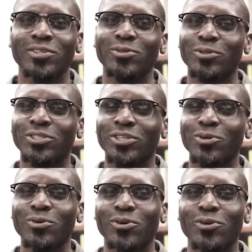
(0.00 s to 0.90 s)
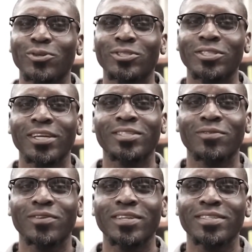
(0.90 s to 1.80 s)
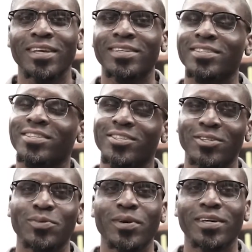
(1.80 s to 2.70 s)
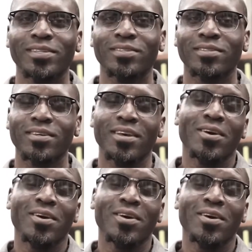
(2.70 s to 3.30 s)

a new show called Shades of Us, as in the US.